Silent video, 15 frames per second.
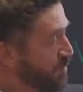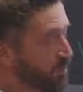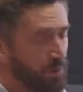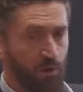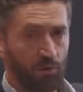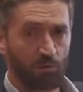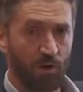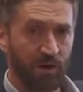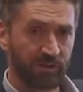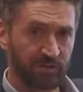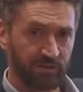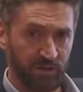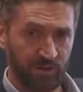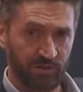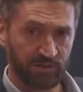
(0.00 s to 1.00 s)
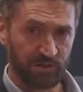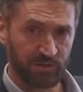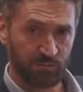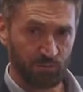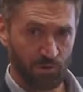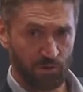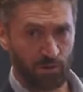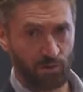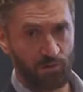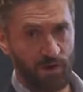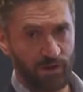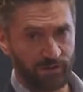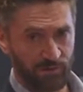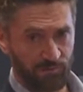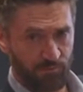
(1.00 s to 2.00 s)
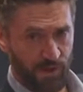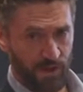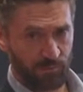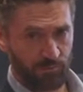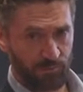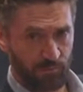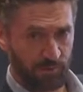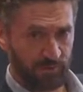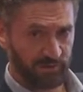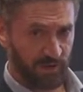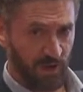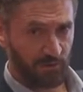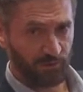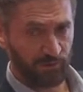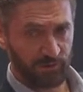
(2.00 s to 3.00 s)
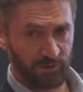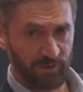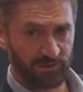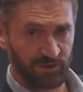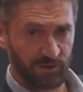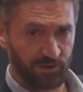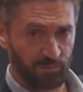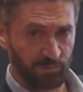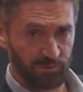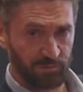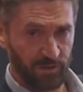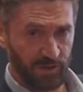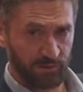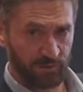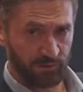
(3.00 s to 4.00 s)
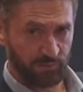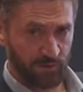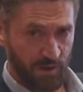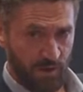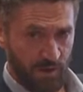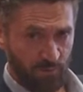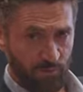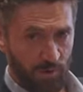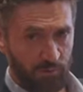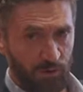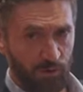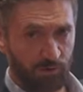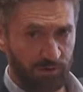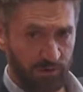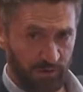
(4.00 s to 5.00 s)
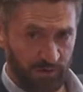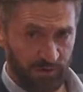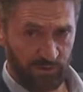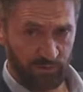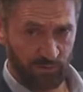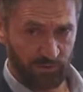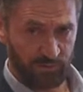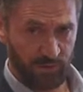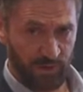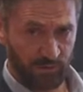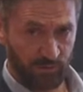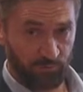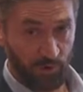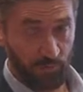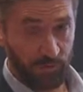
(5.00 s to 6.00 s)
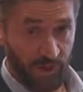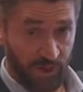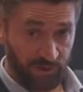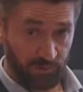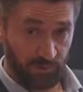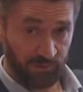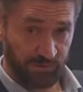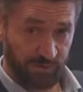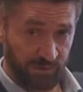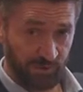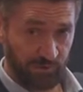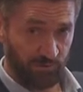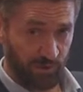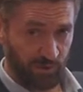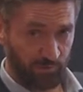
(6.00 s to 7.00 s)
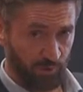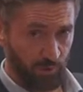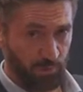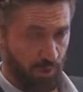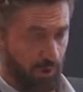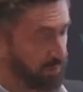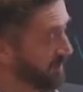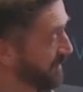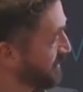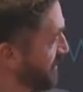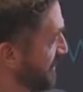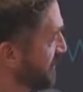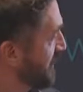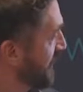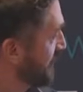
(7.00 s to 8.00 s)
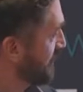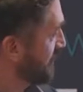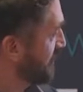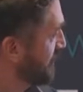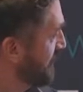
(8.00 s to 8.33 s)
We're right sizing. We're correcting Venn from a staff utilization perspective, from a utilities perspective, from an expertise fit for purpose perspective.